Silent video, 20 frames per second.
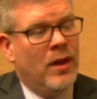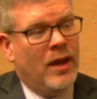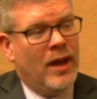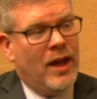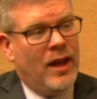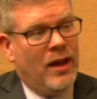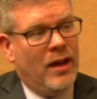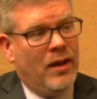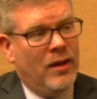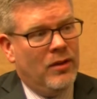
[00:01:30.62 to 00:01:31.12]

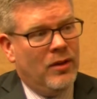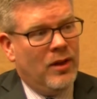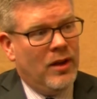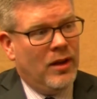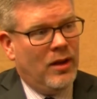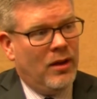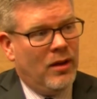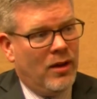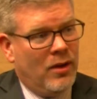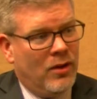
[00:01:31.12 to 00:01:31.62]
And
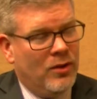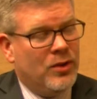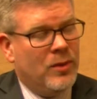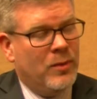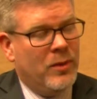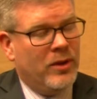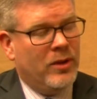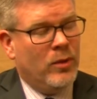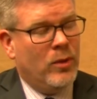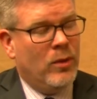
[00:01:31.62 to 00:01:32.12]

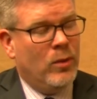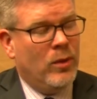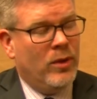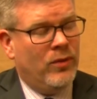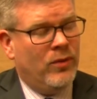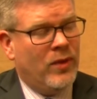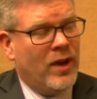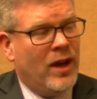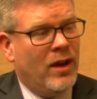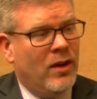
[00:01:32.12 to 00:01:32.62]
ultimately what we
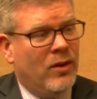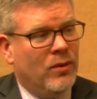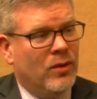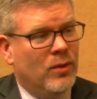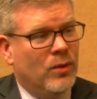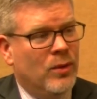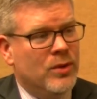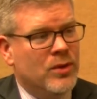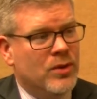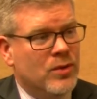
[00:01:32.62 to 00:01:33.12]
found
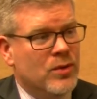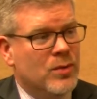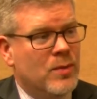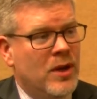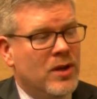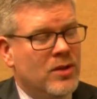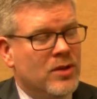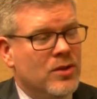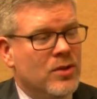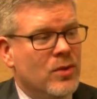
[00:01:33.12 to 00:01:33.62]
was those
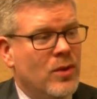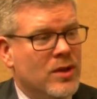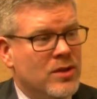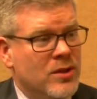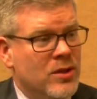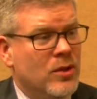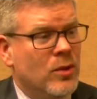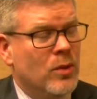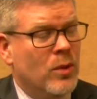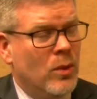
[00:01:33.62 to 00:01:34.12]
patients who had
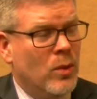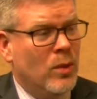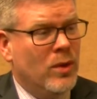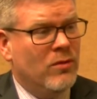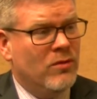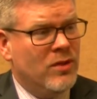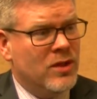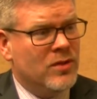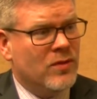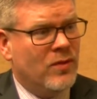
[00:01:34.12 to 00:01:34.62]
0 or
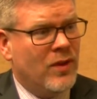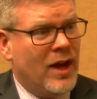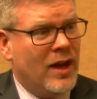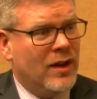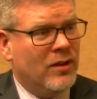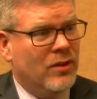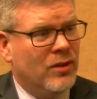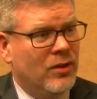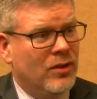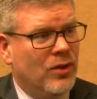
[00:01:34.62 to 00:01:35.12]
1 risk
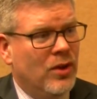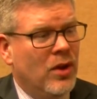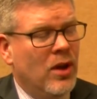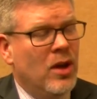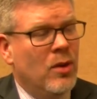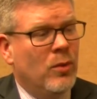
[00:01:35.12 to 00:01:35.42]
factors